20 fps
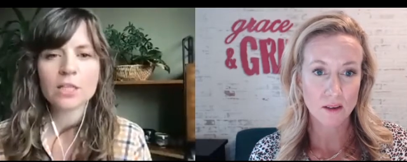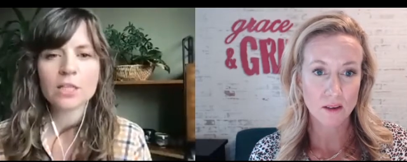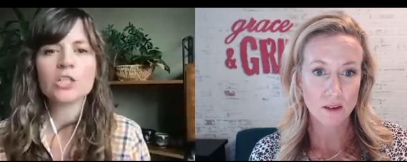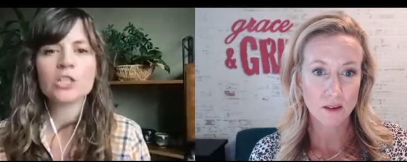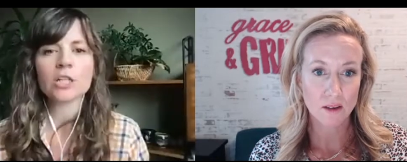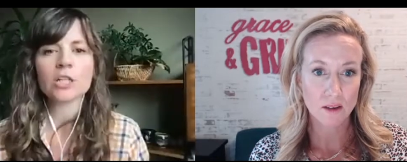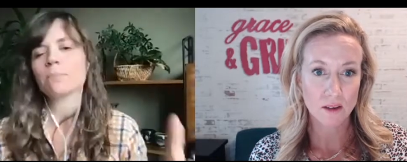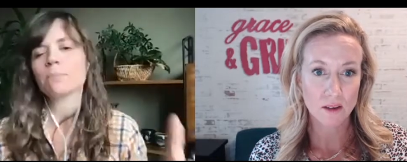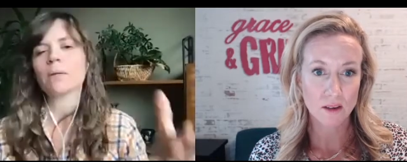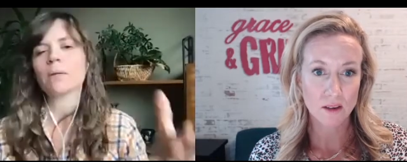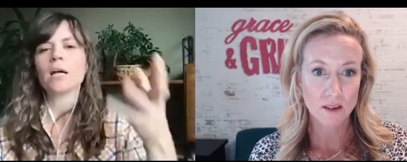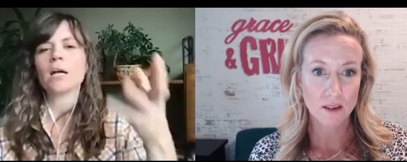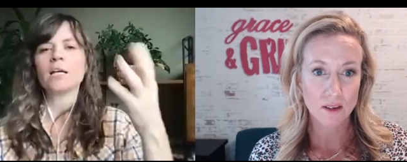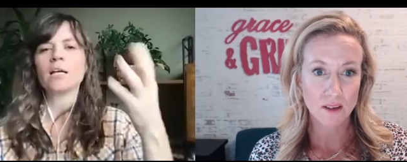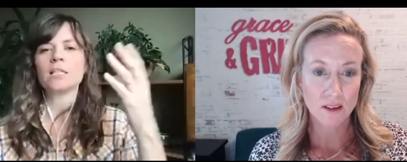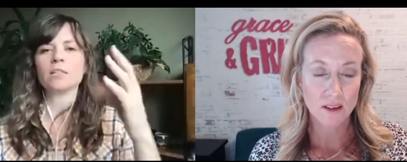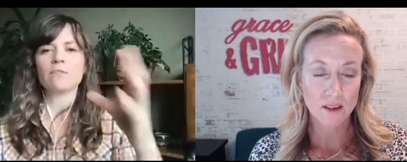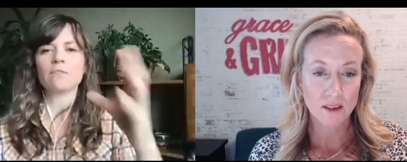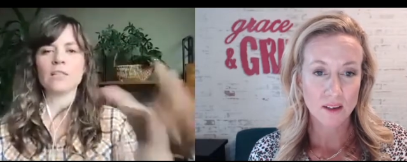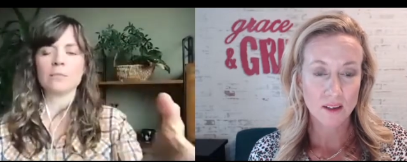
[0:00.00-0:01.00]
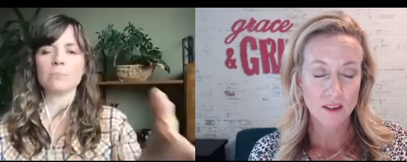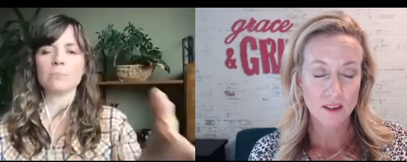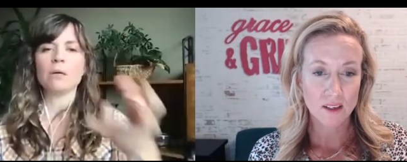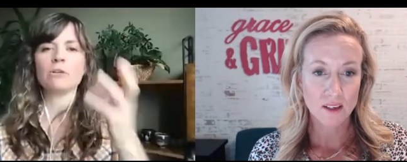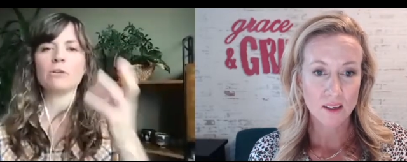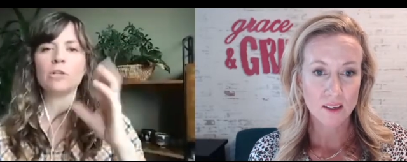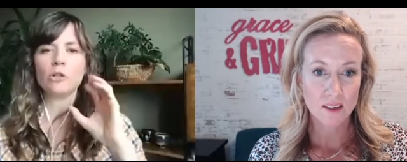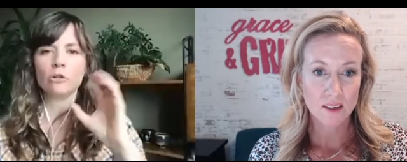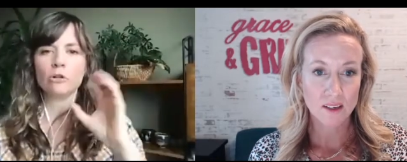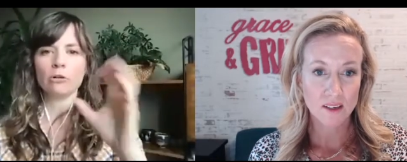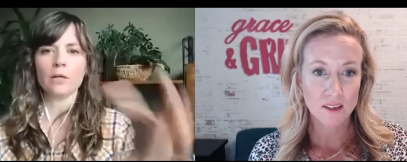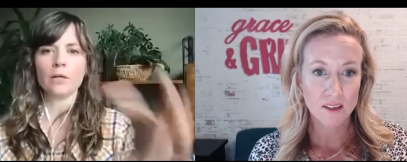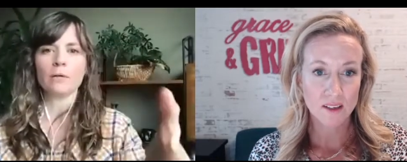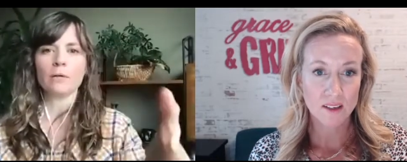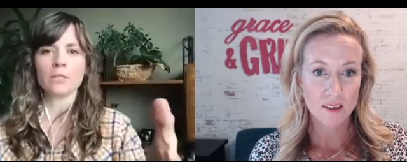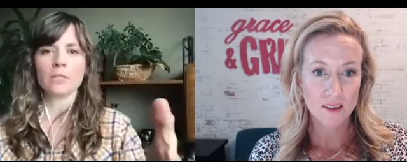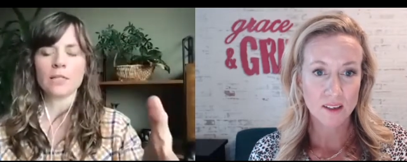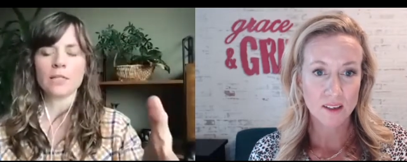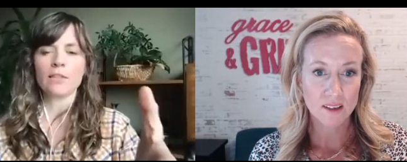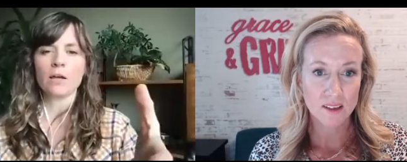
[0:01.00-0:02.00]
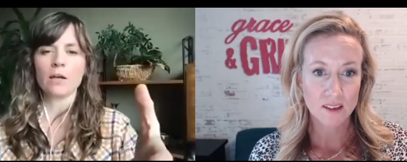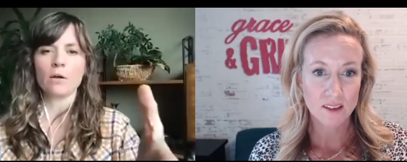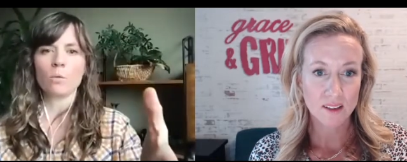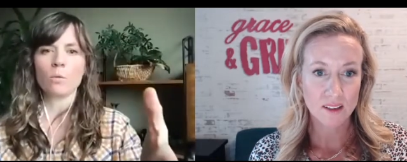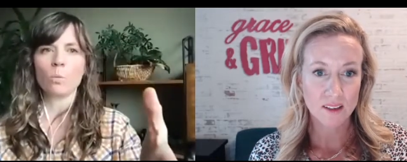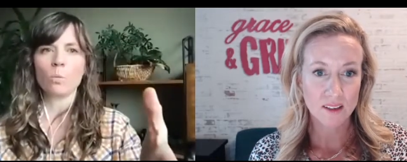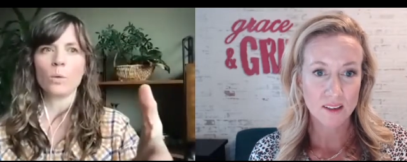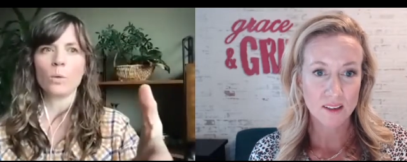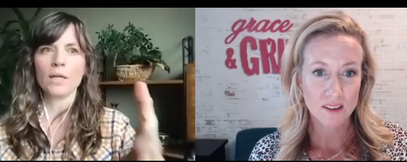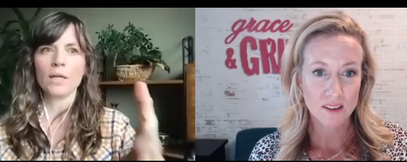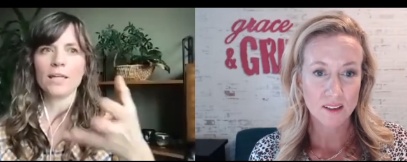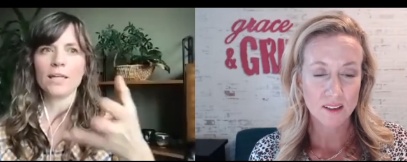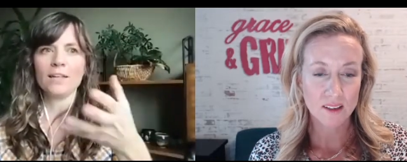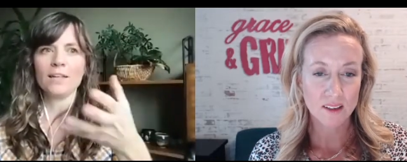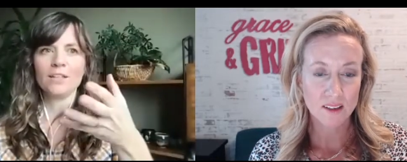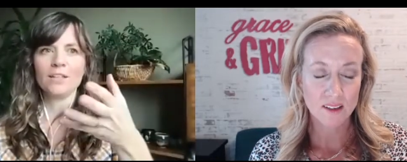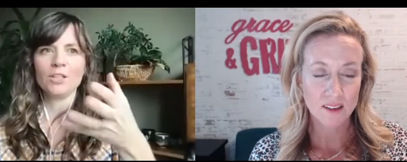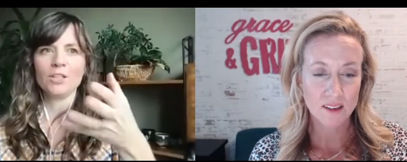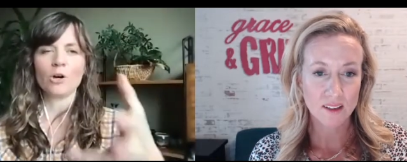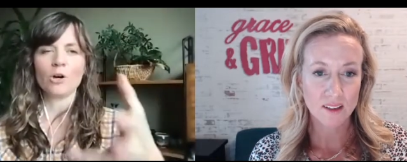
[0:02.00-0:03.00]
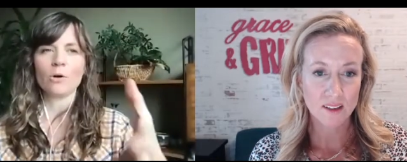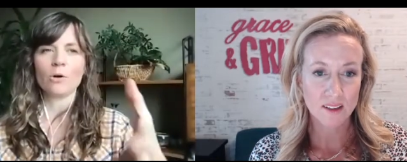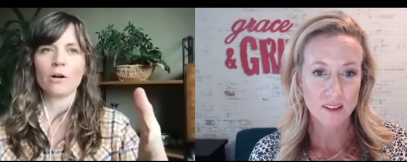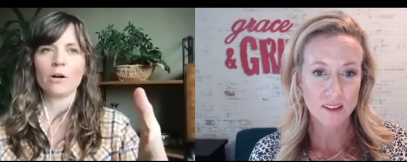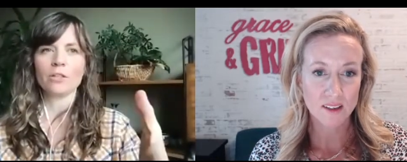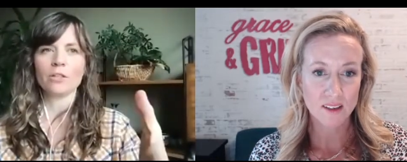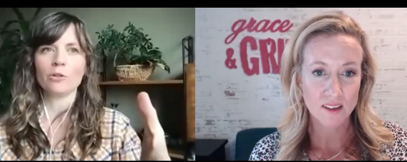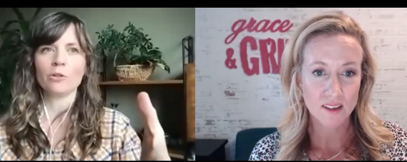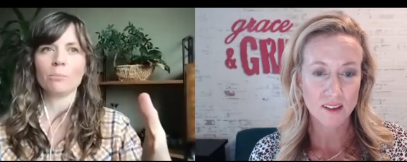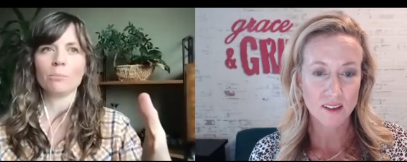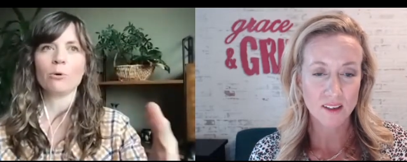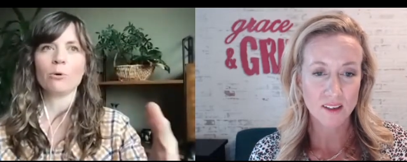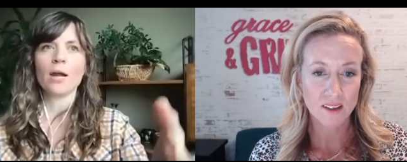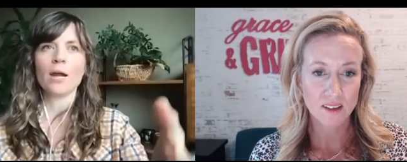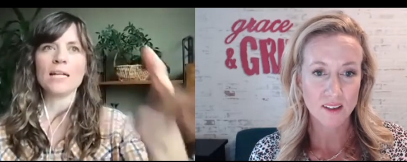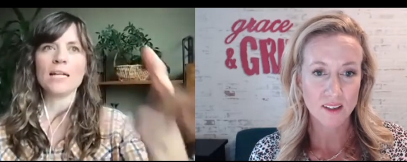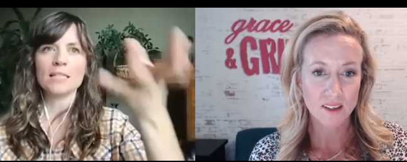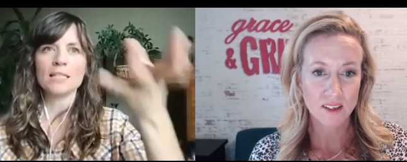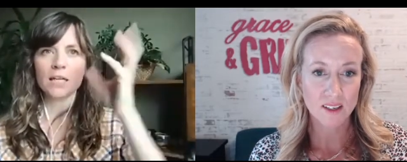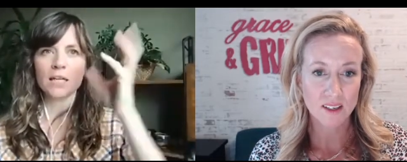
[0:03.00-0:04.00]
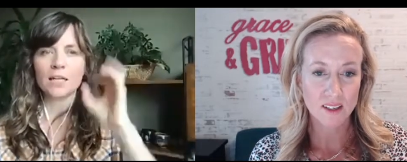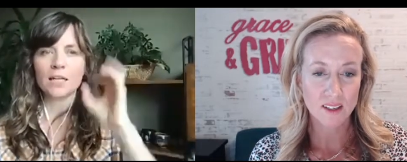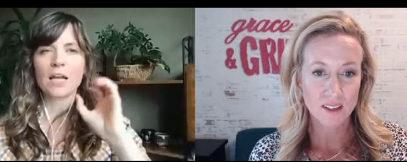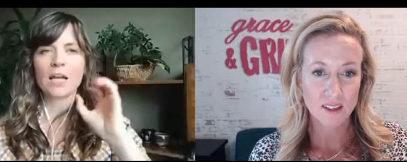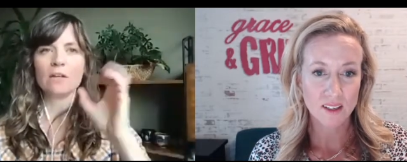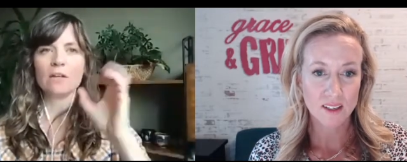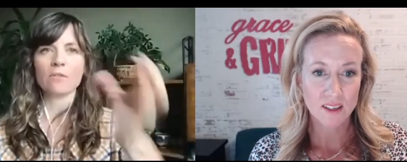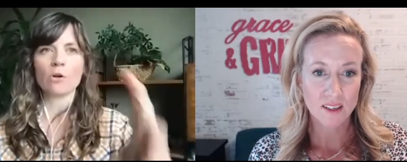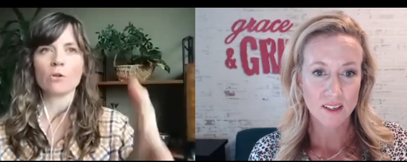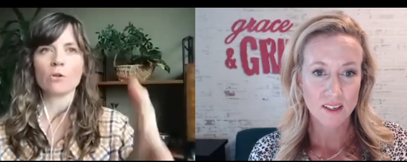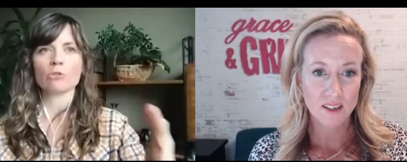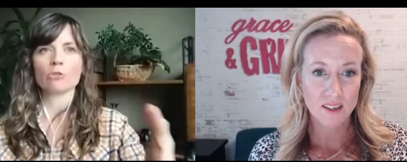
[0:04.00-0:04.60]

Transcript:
Speaker 1: just because of these mirror neurons and that we, you know, your brain is going to kind of also